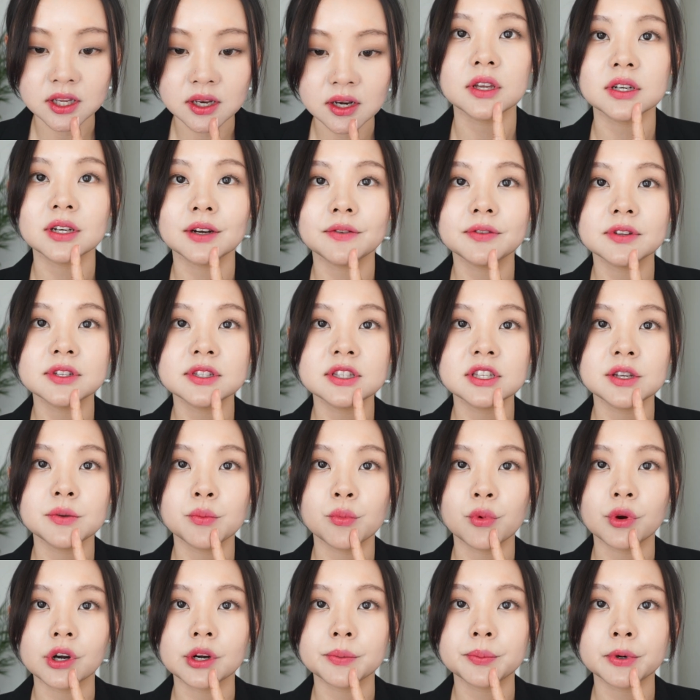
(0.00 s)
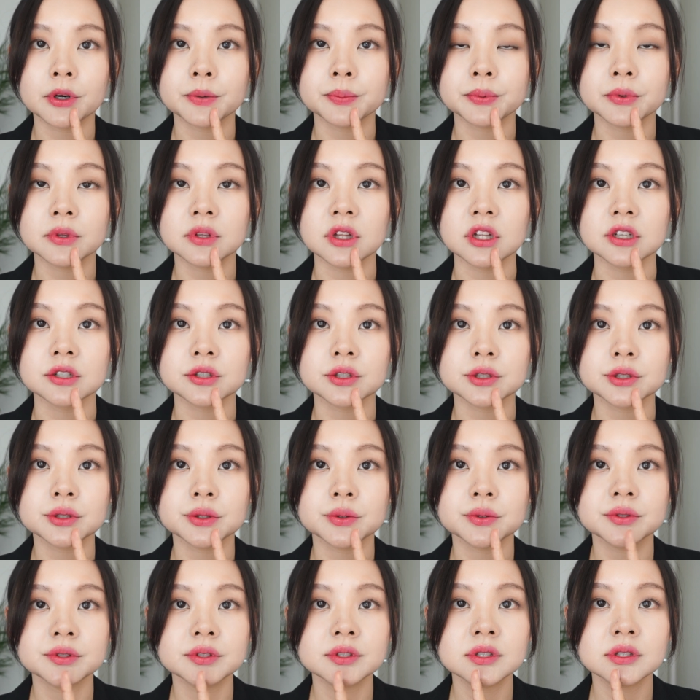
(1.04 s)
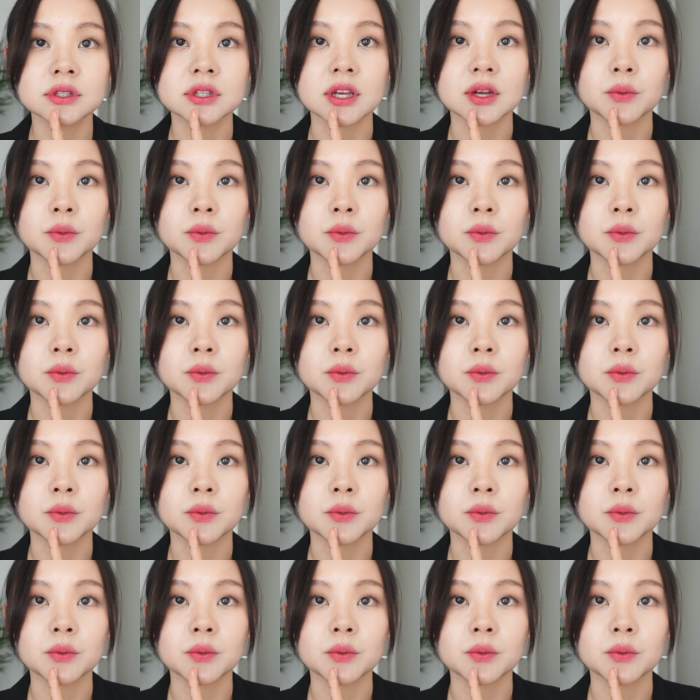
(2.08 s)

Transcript: You can definitely see more purple undertones,